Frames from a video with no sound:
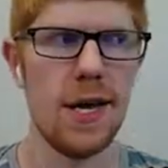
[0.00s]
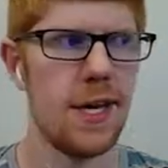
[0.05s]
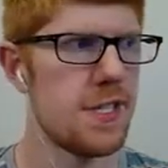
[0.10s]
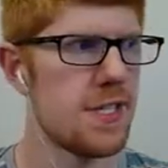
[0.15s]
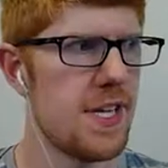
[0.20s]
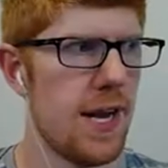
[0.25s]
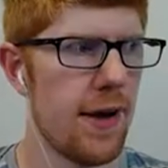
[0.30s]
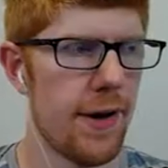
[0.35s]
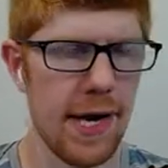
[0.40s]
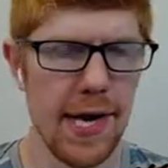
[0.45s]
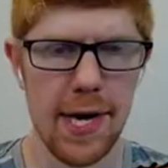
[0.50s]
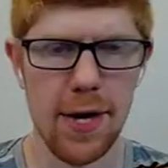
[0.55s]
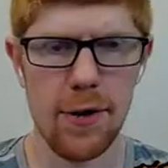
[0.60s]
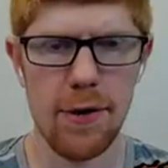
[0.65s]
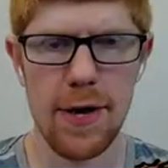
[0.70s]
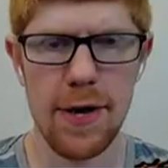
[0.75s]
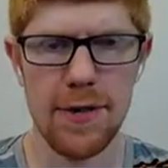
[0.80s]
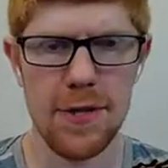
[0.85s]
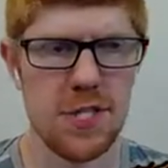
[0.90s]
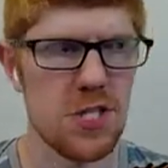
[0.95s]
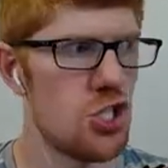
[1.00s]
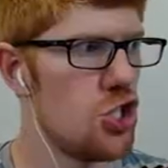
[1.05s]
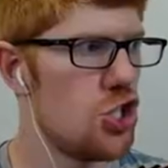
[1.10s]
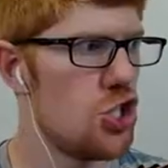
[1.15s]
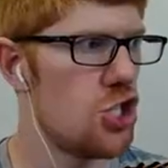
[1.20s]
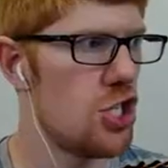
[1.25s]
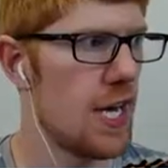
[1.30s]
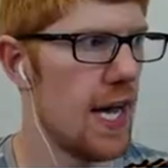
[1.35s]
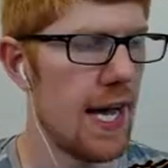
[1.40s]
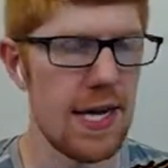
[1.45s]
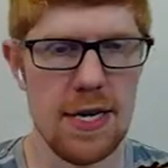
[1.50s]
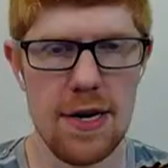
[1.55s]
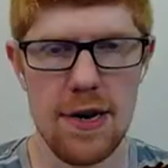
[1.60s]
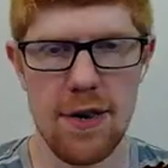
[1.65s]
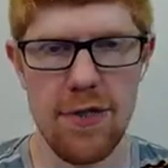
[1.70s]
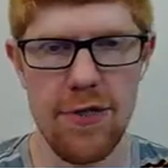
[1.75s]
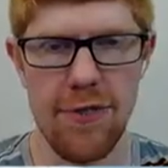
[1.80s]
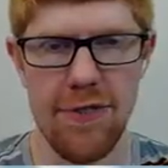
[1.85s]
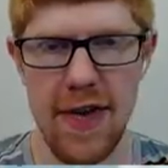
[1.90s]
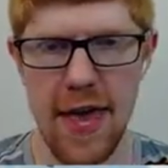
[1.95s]
See, now I gotta go around this giant
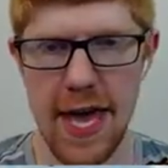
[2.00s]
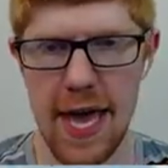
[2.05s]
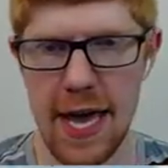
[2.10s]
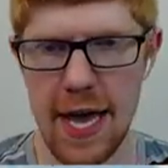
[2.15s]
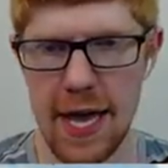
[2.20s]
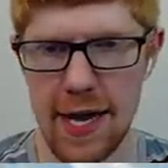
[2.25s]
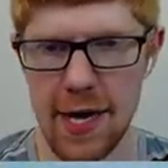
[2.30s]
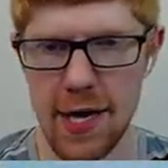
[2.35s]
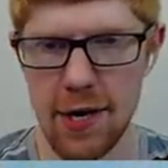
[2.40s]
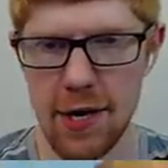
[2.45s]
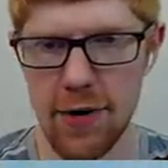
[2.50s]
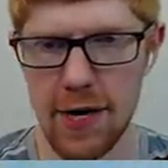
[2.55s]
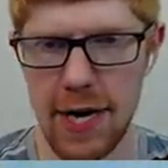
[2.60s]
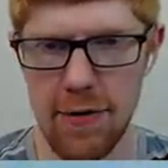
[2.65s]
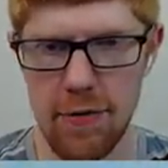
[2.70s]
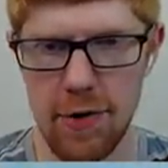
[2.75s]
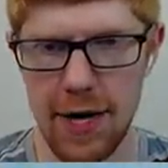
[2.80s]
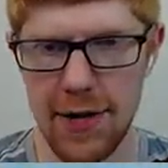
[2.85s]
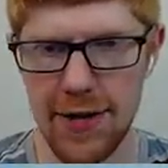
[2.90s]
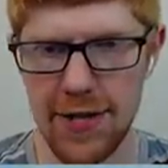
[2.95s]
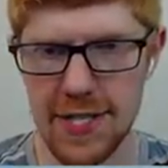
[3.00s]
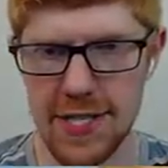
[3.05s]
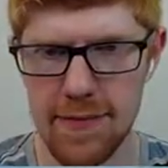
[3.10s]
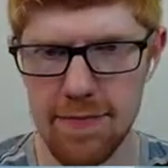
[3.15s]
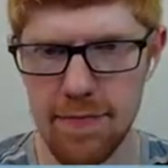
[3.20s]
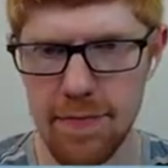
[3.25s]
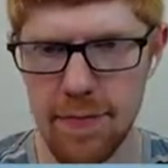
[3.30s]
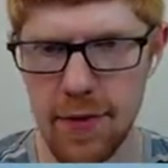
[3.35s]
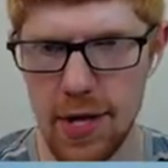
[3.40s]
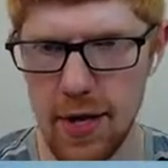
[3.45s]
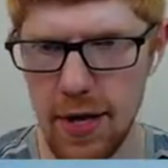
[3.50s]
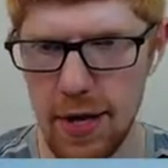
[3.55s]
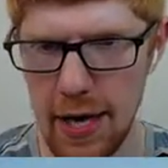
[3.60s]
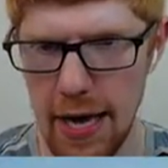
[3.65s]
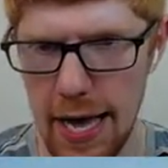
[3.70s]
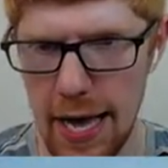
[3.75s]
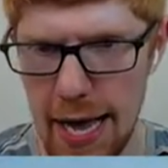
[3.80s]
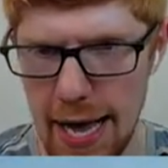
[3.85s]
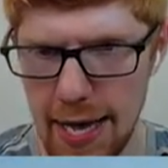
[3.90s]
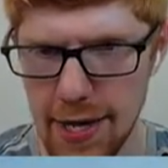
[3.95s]
thing. I gotta go around this
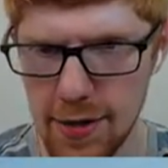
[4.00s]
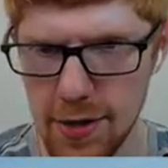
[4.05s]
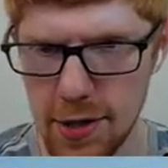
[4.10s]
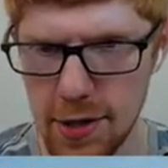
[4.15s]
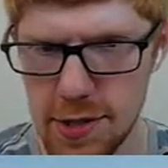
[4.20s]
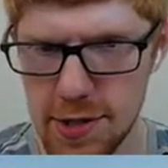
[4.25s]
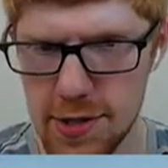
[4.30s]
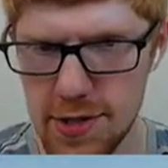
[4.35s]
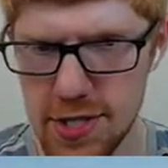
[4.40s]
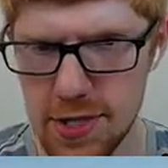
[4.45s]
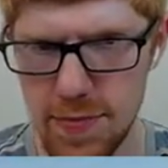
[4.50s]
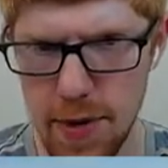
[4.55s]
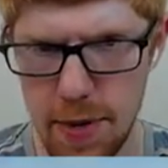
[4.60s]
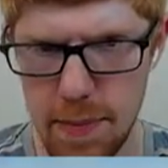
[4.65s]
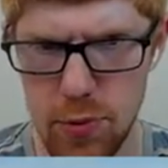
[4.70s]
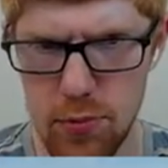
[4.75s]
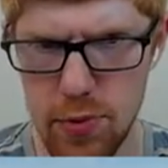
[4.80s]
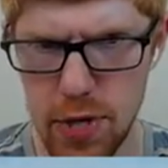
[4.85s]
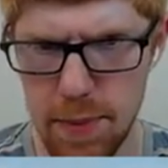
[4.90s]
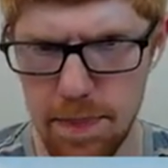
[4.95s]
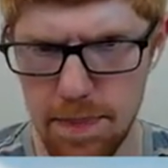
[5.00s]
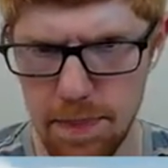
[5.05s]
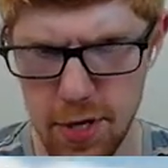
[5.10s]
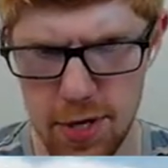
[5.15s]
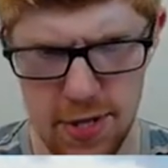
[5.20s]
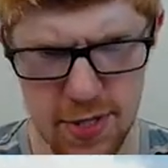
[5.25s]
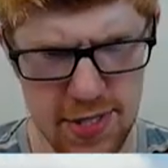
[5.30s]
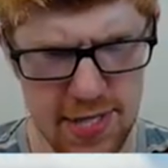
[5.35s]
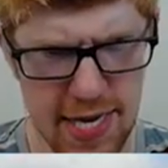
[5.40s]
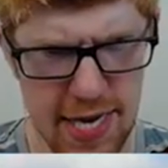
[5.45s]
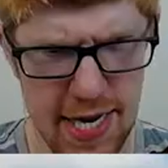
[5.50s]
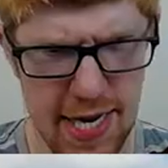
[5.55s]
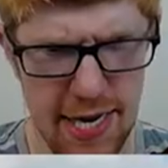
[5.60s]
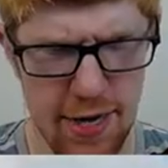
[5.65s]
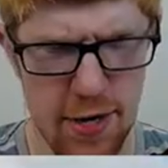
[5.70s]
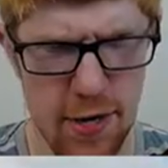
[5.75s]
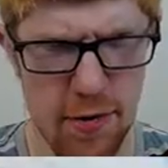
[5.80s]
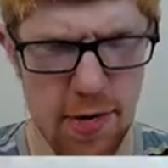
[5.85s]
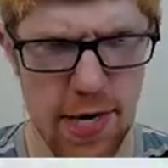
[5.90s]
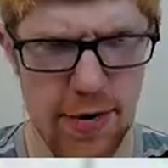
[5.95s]
island. This might be Reaper's
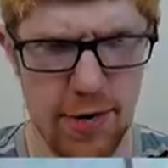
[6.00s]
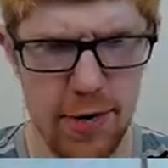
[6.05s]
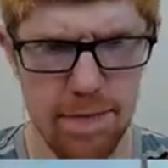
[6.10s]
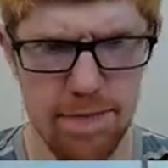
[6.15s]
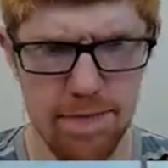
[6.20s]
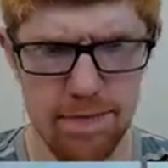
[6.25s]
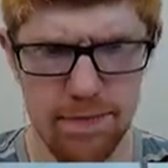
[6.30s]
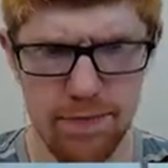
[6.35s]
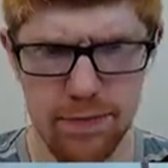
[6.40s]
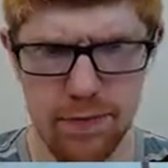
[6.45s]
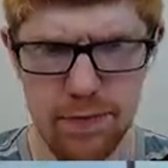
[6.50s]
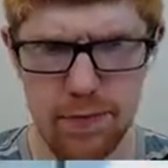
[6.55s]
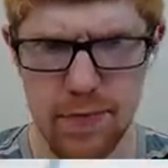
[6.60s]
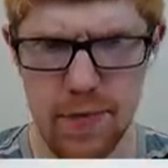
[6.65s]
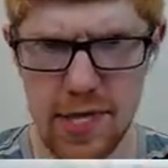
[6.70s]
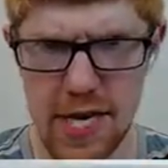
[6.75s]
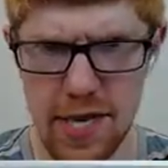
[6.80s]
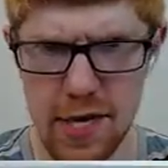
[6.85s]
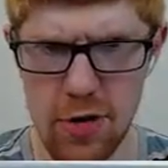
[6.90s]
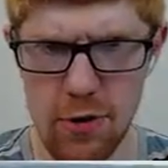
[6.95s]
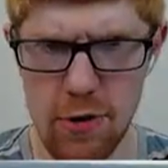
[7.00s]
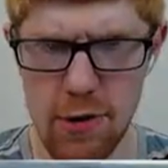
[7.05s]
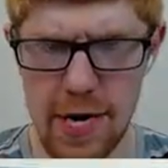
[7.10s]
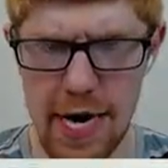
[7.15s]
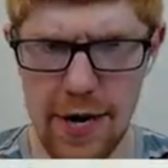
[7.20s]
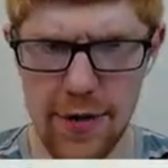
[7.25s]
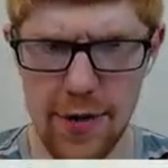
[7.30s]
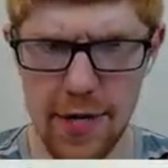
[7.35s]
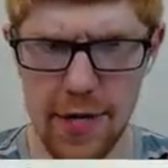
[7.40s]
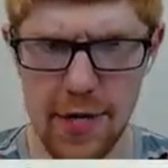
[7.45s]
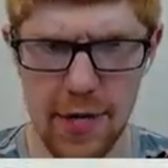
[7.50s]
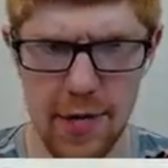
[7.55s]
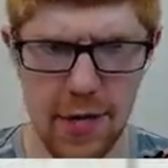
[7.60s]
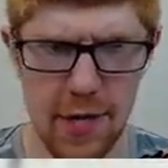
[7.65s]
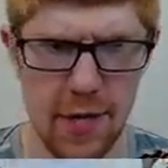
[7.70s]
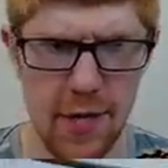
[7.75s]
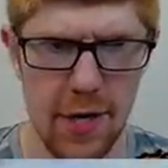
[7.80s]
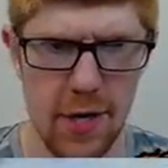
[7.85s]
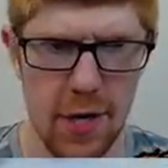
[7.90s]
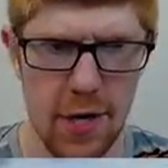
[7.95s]
hideout or whatever. I go around it.
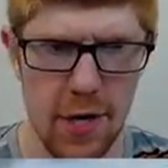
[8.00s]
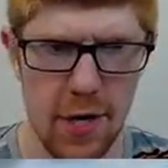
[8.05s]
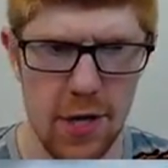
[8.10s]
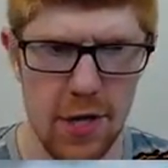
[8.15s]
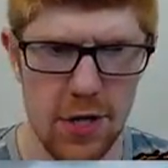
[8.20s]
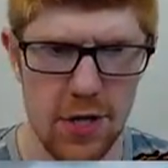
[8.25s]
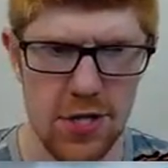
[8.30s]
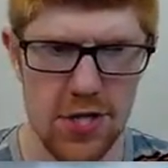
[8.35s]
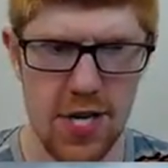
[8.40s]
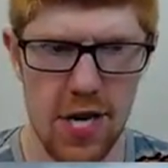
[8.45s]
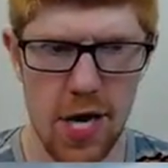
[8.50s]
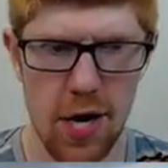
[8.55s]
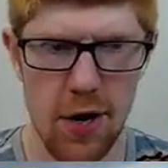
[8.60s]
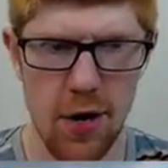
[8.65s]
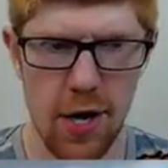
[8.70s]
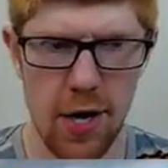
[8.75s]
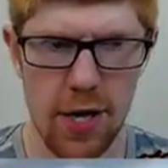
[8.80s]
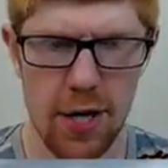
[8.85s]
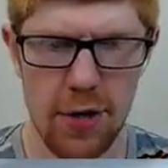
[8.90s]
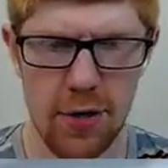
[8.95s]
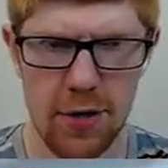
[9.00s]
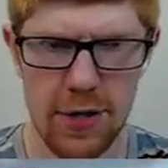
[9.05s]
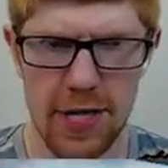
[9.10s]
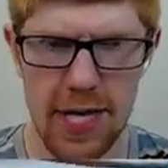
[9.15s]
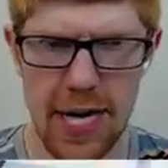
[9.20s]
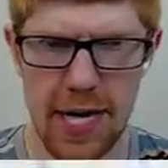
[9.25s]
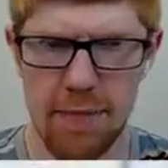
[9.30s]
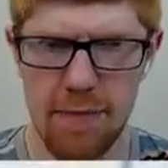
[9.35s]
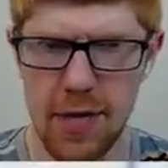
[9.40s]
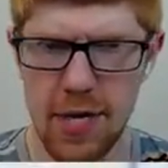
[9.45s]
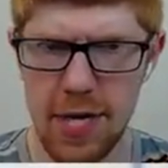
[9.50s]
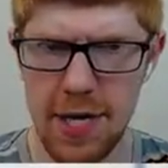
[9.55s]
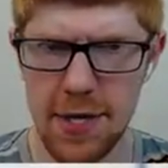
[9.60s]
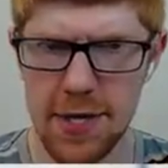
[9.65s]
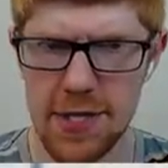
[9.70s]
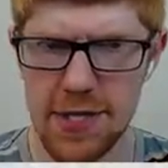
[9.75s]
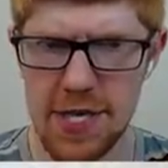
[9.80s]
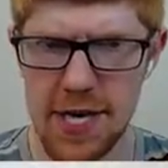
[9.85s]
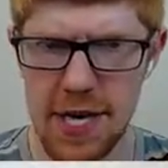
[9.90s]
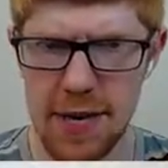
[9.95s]
So, you know what that
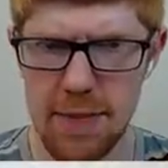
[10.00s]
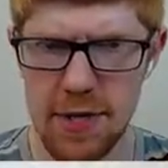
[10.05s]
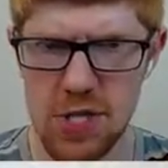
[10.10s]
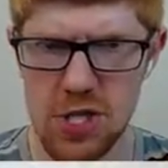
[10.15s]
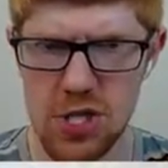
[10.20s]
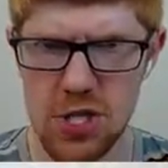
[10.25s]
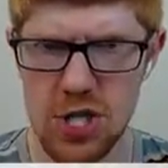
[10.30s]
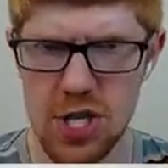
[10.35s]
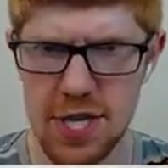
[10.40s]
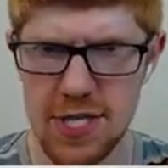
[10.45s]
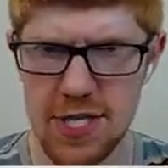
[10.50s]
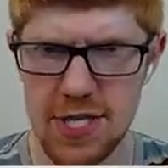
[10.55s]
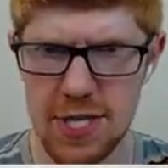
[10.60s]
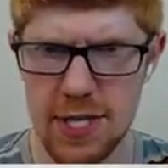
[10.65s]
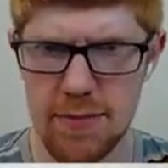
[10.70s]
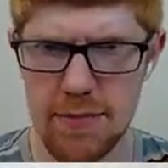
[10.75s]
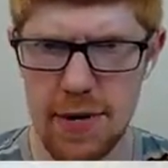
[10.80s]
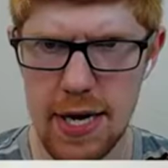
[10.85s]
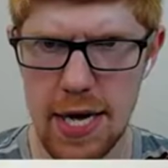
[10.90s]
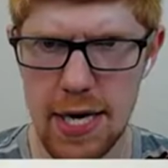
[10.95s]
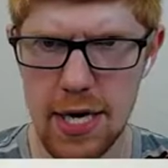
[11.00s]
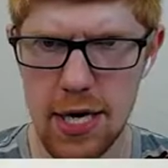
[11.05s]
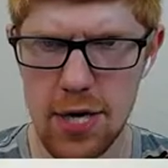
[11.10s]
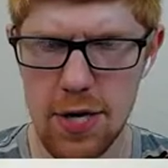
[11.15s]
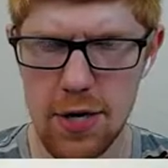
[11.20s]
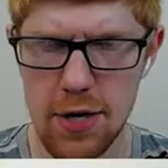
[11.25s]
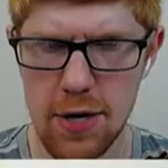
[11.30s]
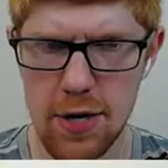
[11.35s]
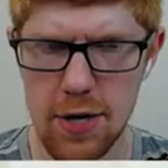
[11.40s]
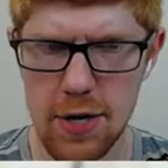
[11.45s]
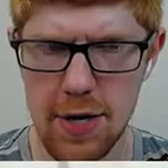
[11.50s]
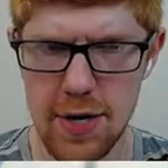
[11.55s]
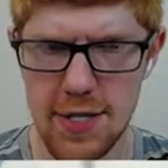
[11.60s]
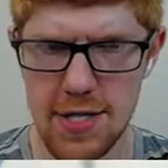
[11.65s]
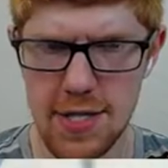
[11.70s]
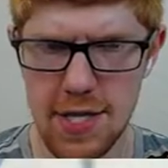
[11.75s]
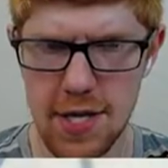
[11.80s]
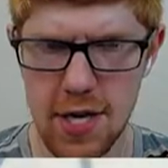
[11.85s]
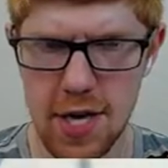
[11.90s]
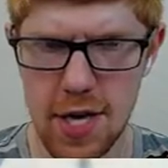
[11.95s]
means. That means adjusting my
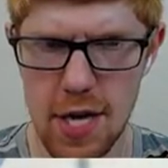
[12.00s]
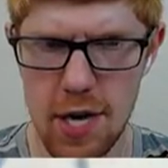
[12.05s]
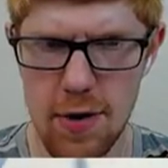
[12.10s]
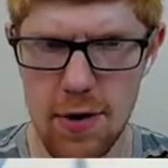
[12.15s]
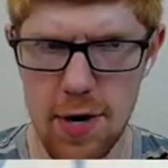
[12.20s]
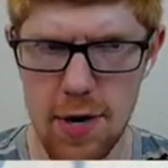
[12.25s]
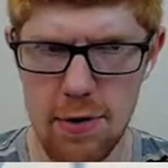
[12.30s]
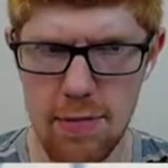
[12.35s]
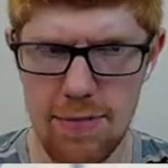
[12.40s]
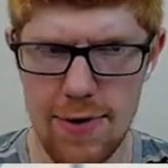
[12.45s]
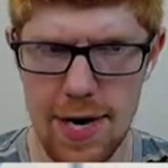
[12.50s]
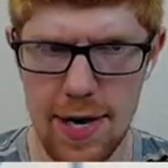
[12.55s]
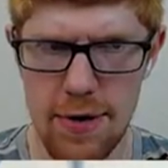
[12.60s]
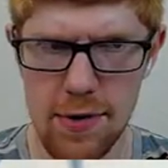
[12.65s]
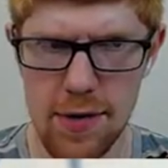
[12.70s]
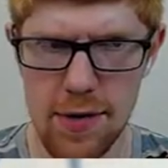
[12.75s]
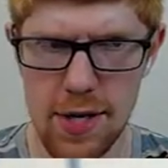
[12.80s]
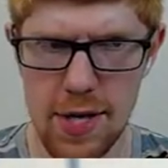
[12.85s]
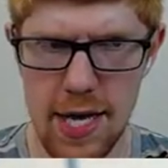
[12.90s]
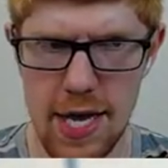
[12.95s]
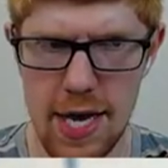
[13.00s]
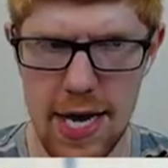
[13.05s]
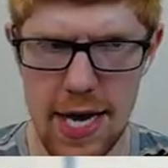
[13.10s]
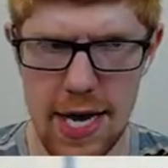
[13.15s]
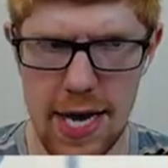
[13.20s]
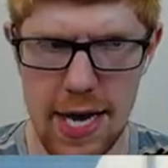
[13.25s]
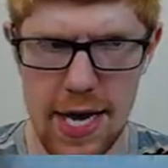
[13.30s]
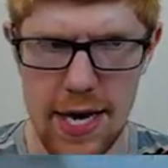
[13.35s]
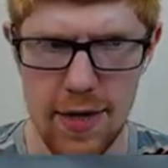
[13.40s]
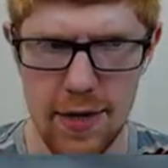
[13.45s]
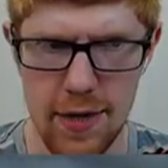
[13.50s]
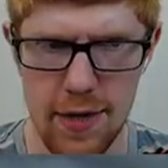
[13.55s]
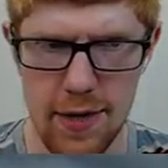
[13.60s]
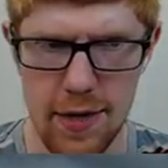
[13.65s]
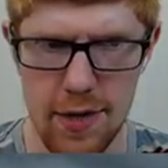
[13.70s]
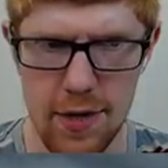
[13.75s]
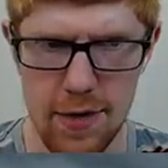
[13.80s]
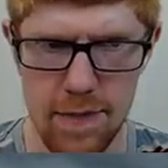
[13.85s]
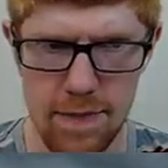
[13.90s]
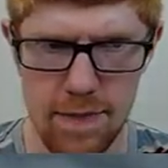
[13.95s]
course and going around the island.